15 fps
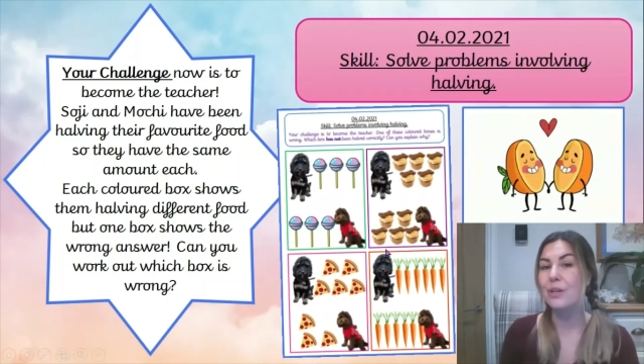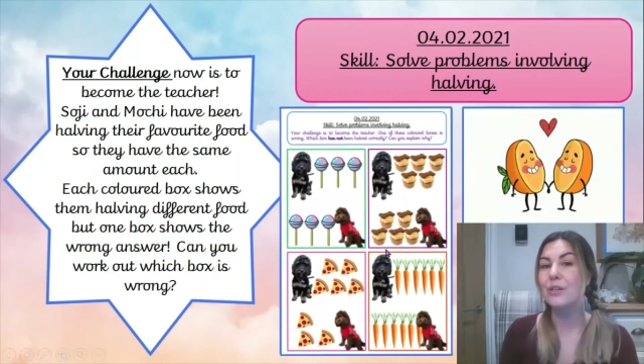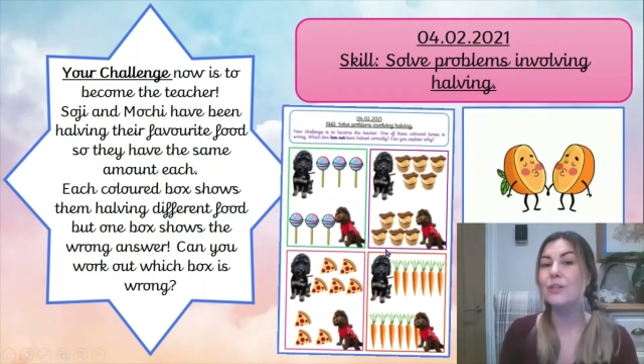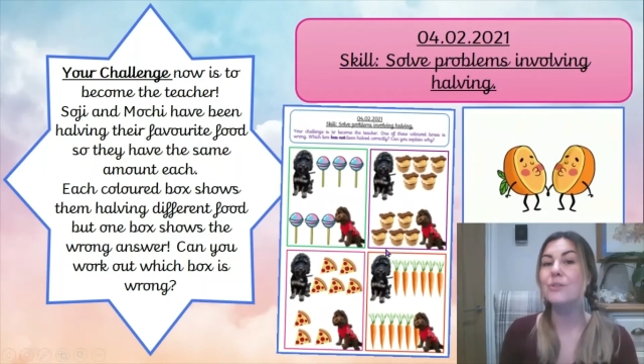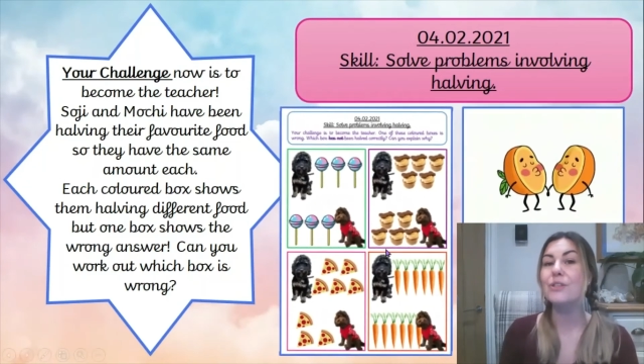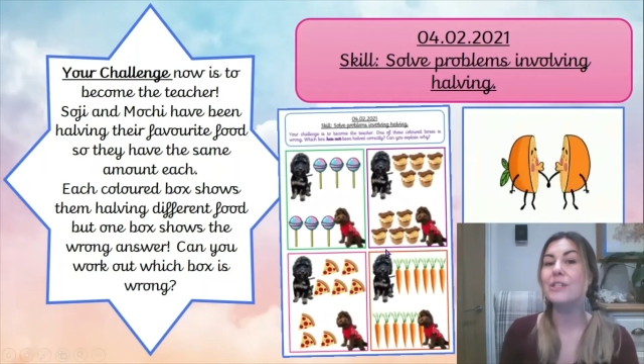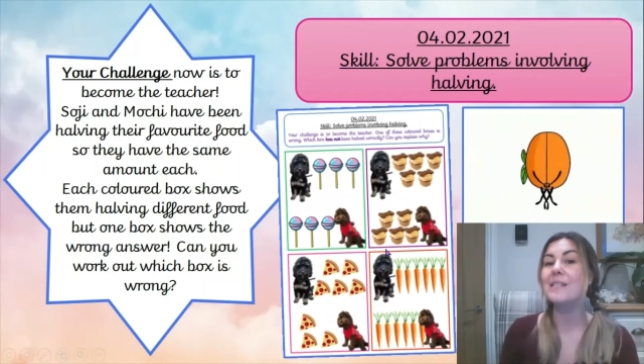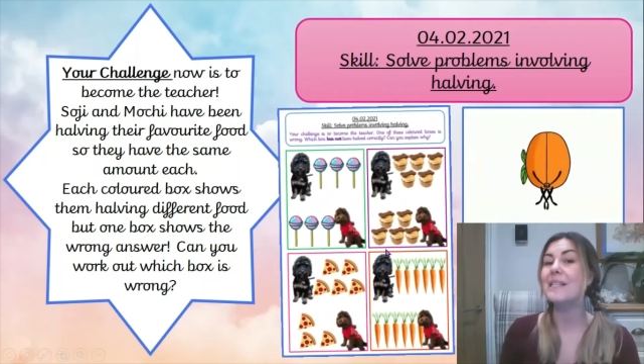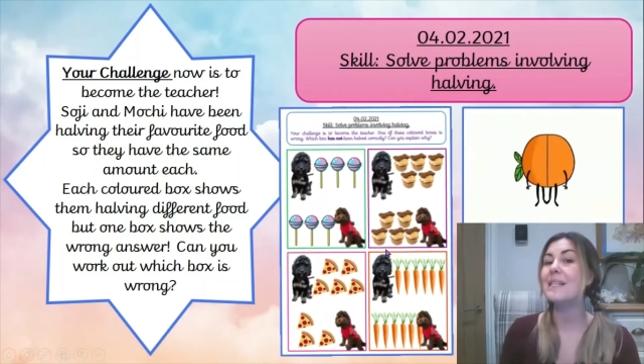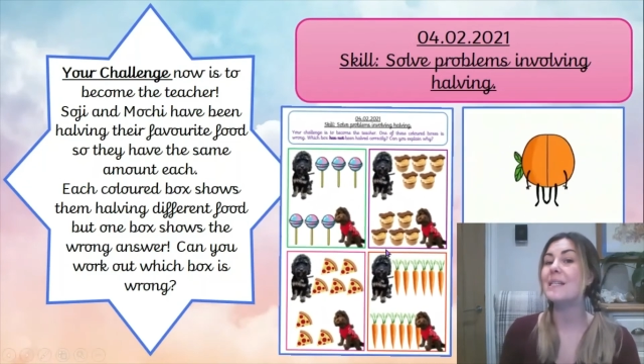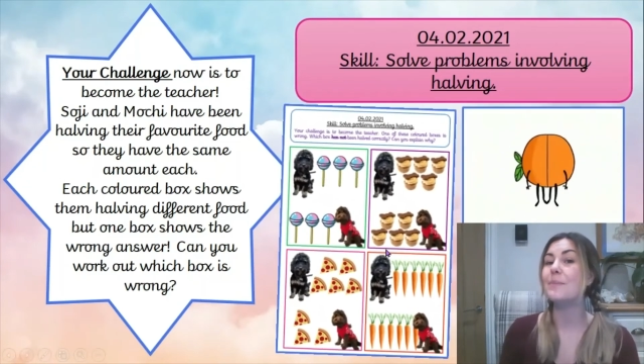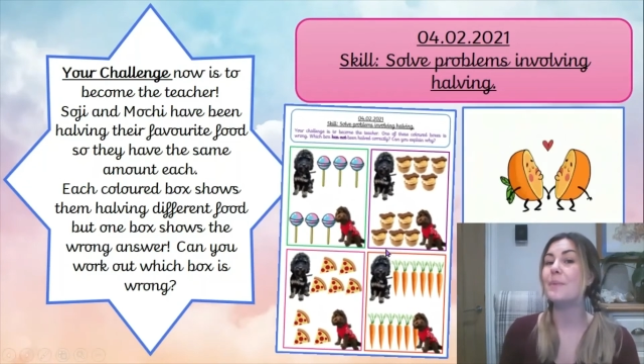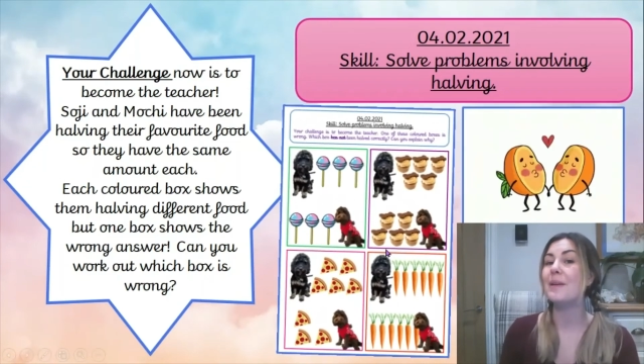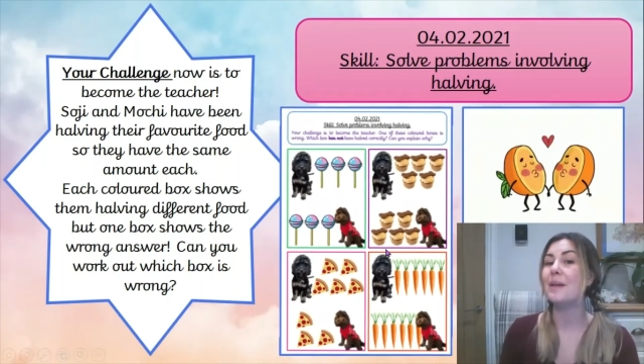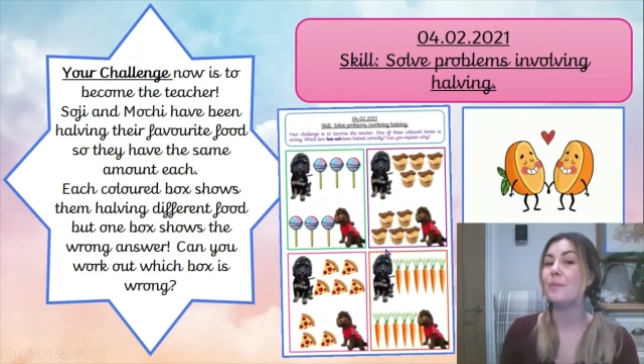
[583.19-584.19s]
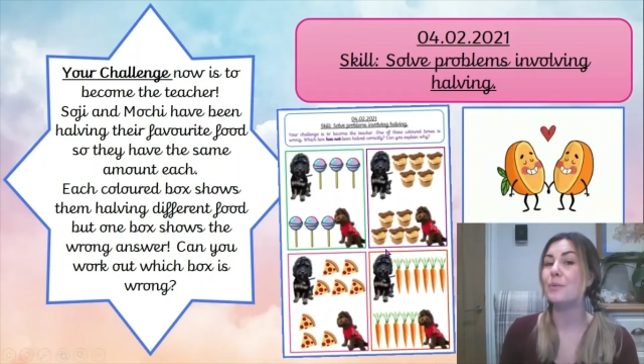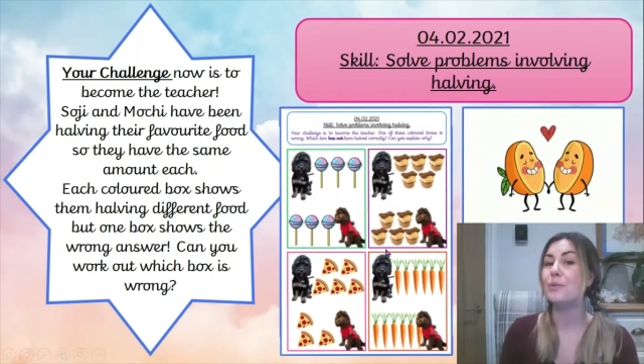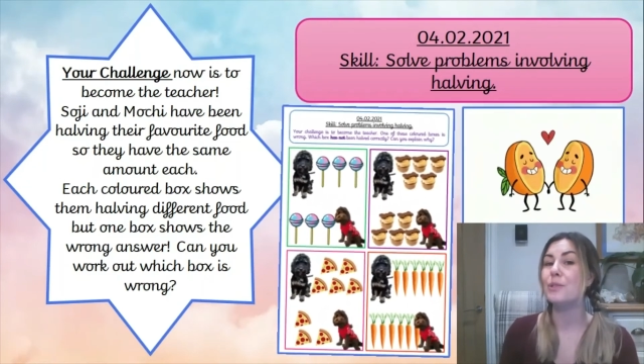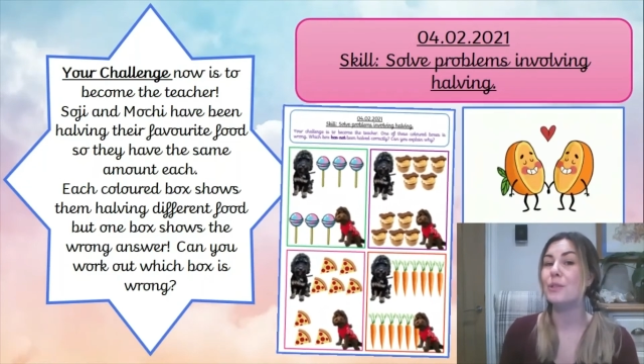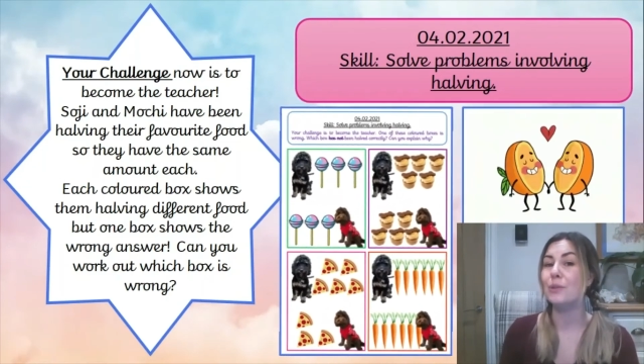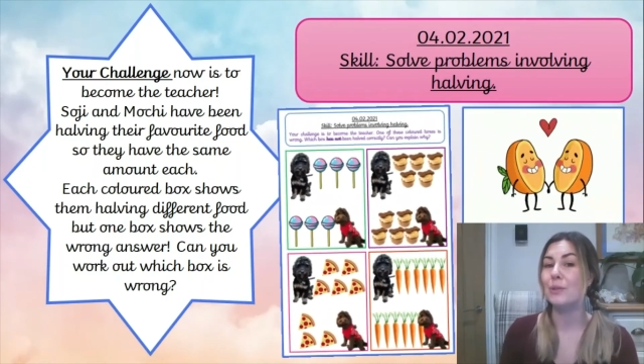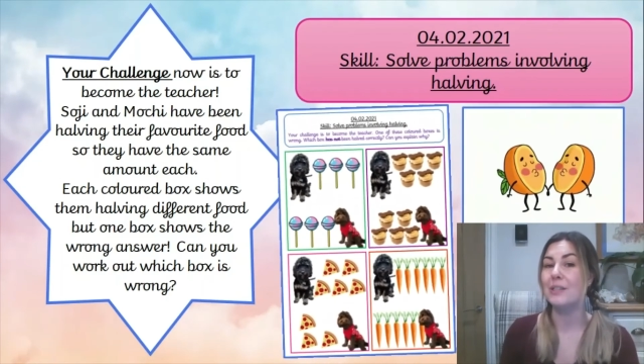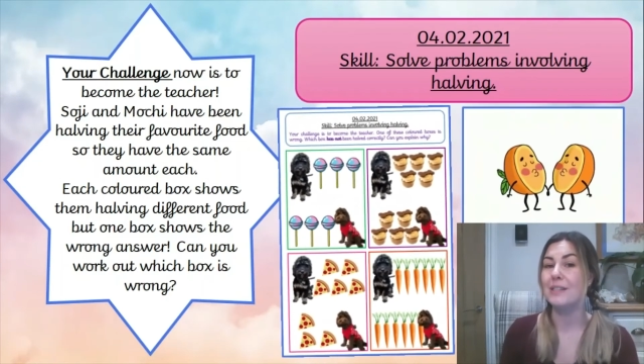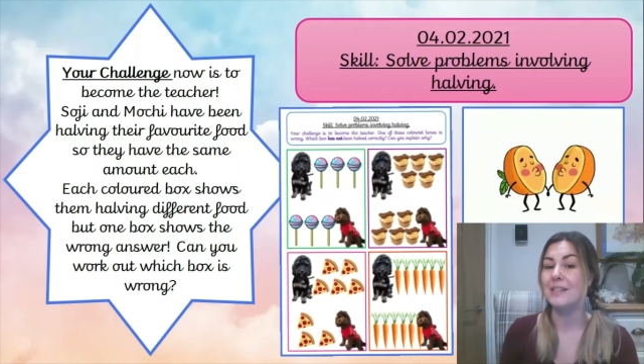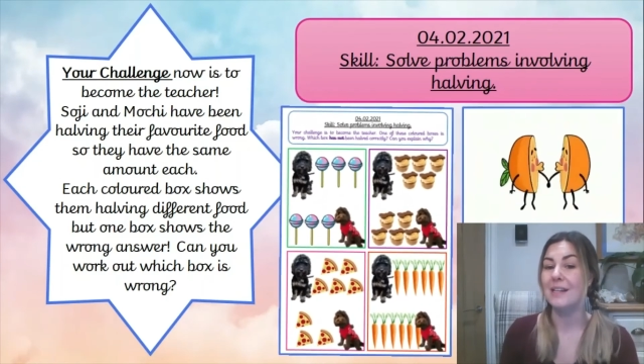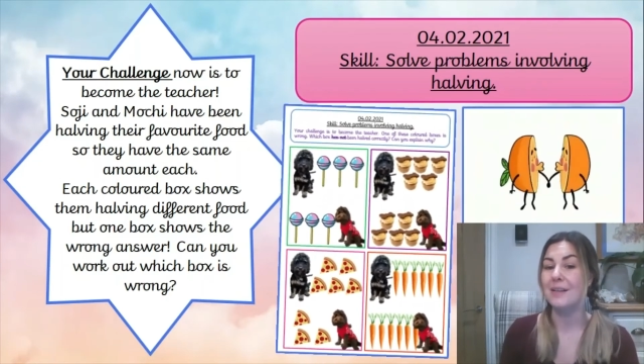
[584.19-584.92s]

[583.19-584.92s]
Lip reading: just need to be able to look at it.